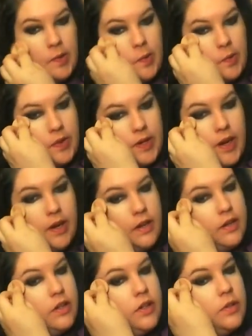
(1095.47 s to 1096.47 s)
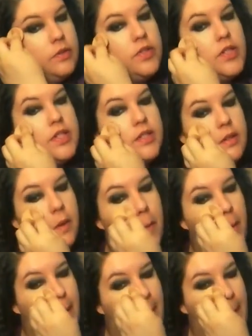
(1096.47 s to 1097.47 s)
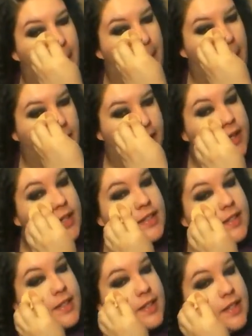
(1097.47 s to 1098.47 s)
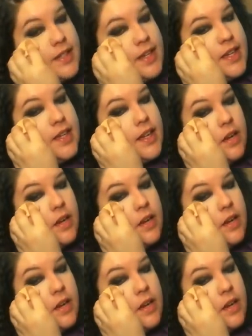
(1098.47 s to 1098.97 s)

or just like skin.